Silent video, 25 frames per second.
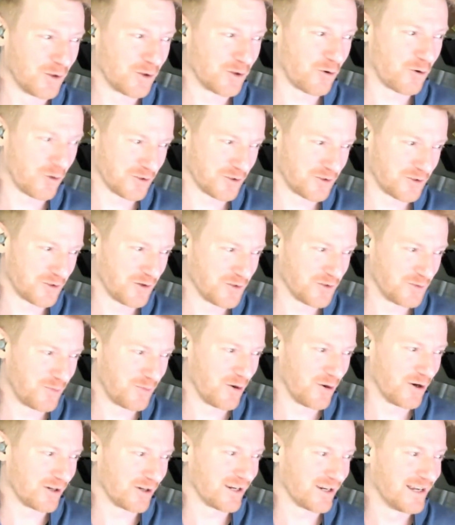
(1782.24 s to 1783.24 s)
Corso's
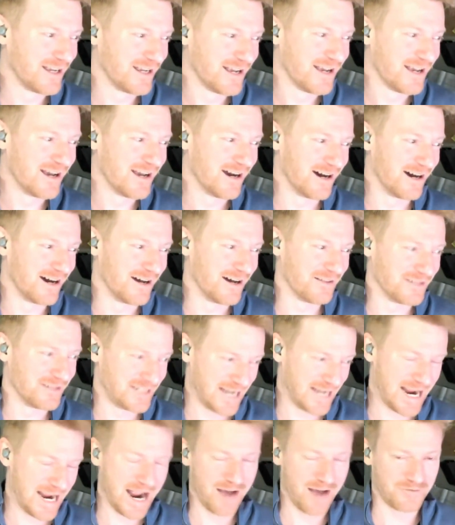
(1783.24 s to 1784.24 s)
book, The
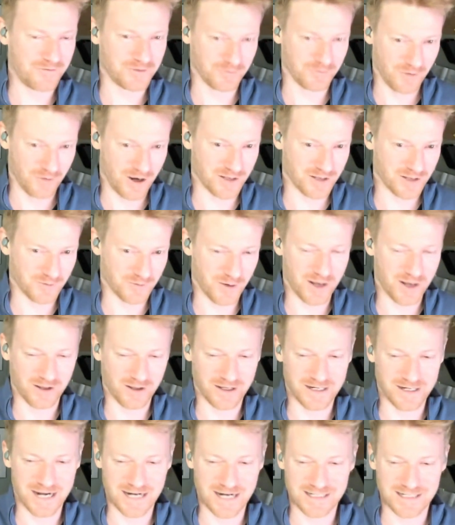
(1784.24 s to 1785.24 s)
Day After Roswell
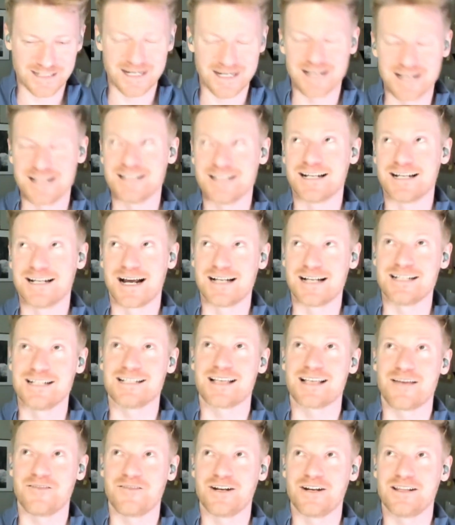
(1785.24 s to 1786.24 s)
in
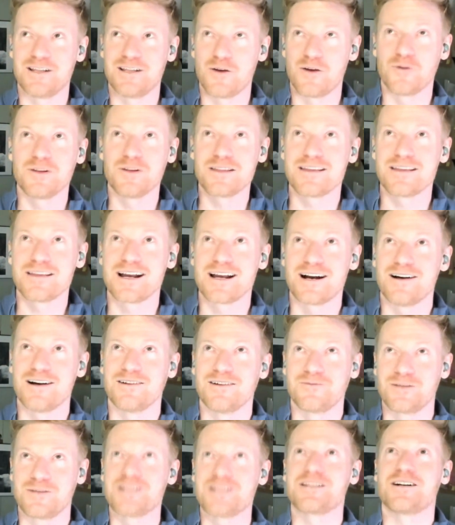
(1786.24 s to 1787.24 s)
1997. And the only
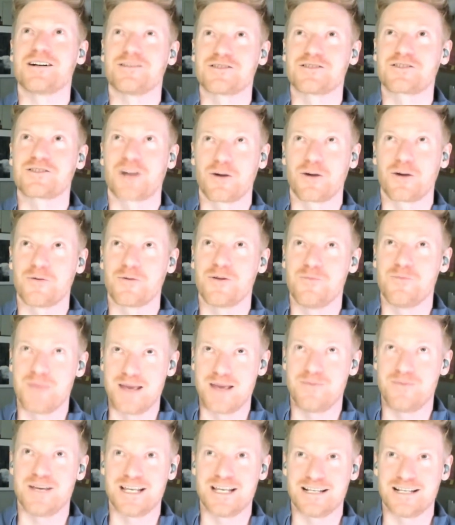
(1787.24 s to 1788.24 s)
reason I'll start with a
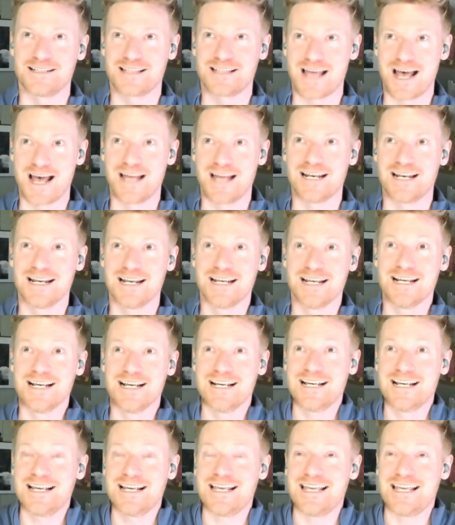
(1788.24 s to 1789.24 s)
maybe is that
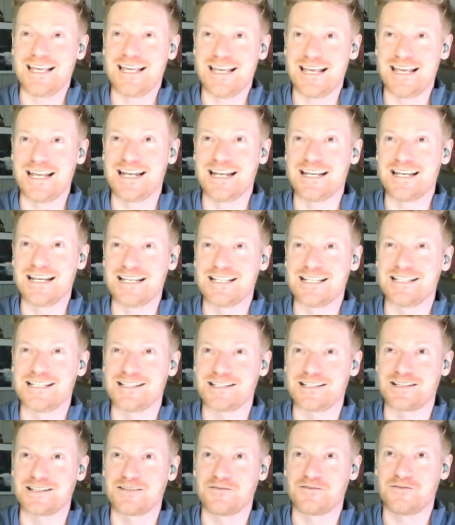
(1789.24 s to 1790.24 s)
it
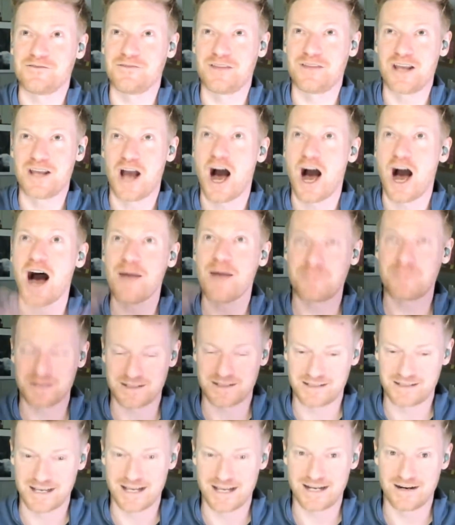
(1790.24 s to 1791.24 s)
is the
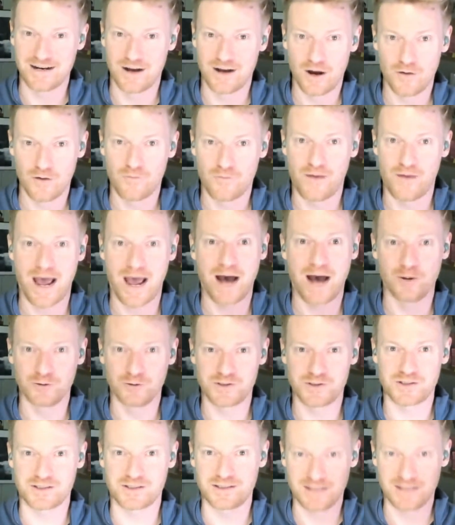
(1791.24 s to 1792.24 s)
opposite of
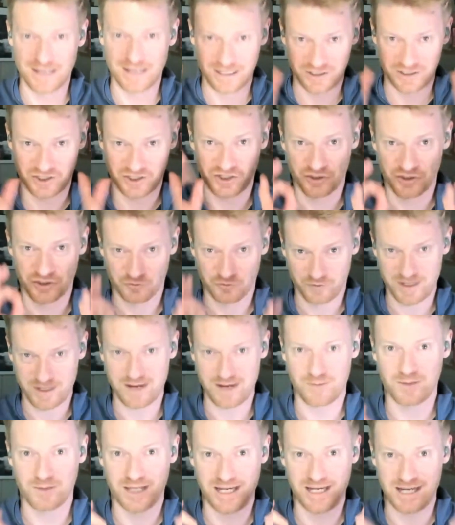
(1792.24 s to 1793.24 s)
Haut's
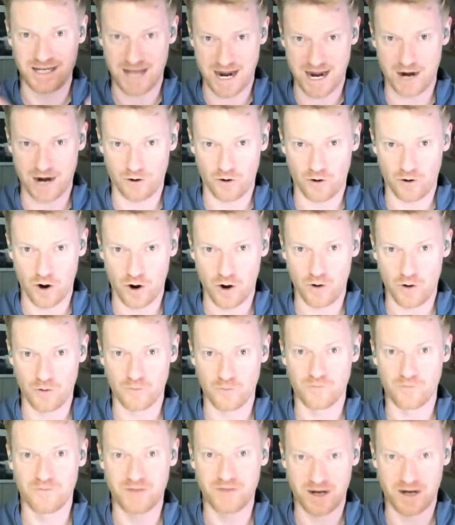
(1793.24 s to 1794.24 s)
extremely
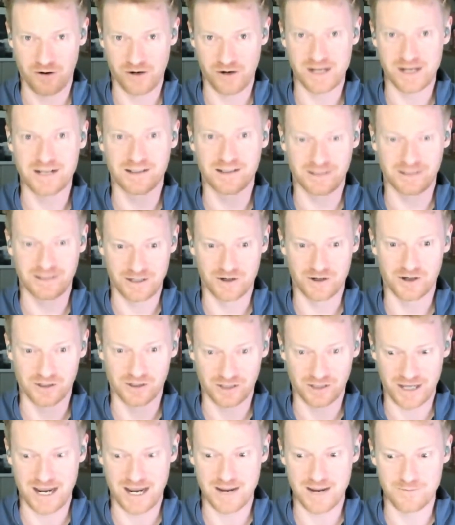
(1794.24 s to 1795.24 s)
narrow, very clear
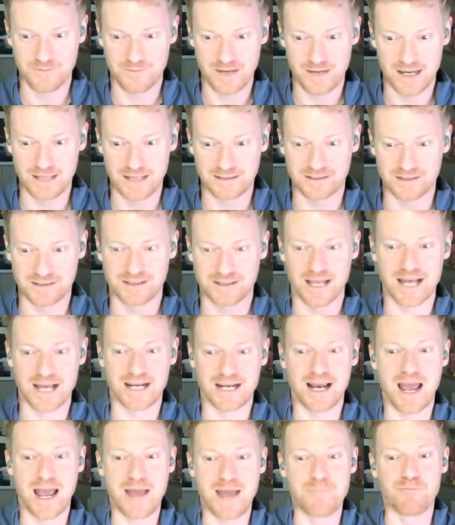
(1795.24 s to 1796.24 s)
claim. It's
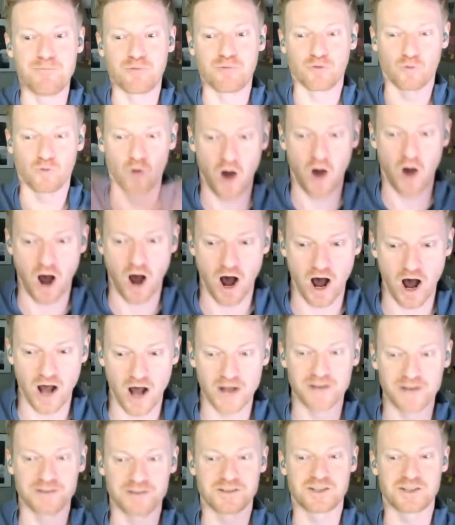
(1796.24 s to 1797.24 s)
like a
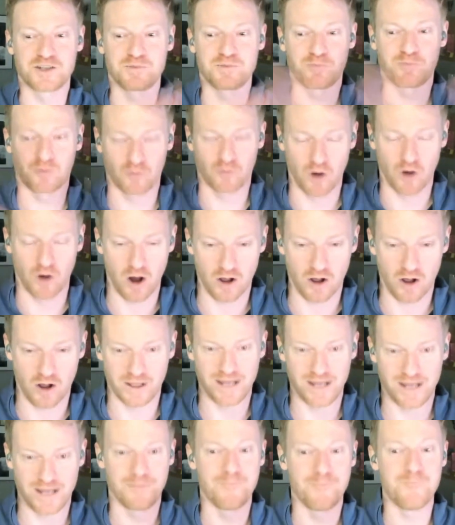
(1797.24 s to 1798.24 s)
broad,
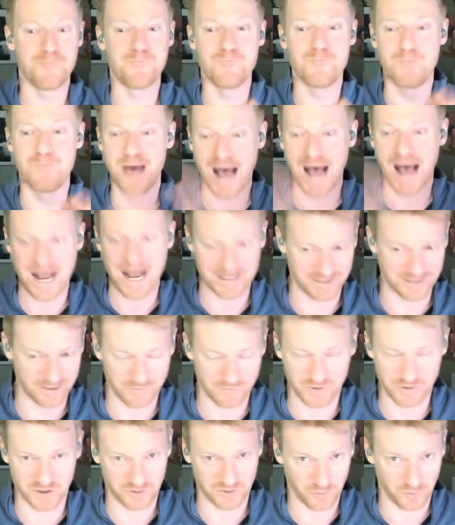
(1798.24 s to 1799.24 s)
sprawling,
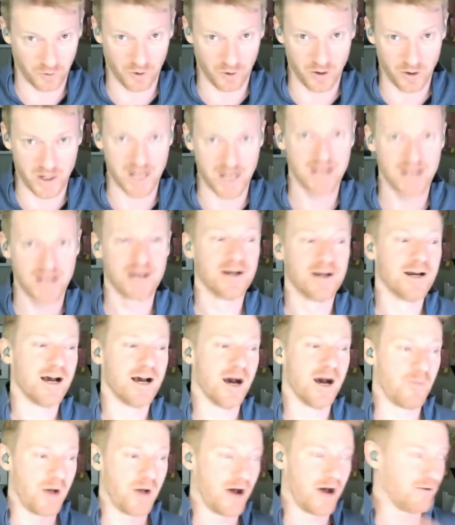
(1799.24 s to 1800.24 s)
massive story
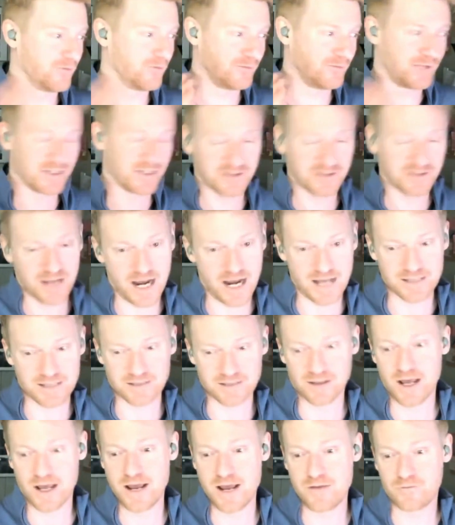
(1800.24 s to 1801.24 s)
about this guy's
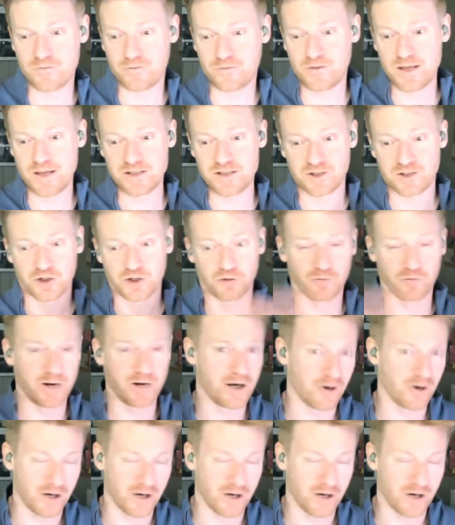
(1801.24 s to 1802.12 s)
life, his career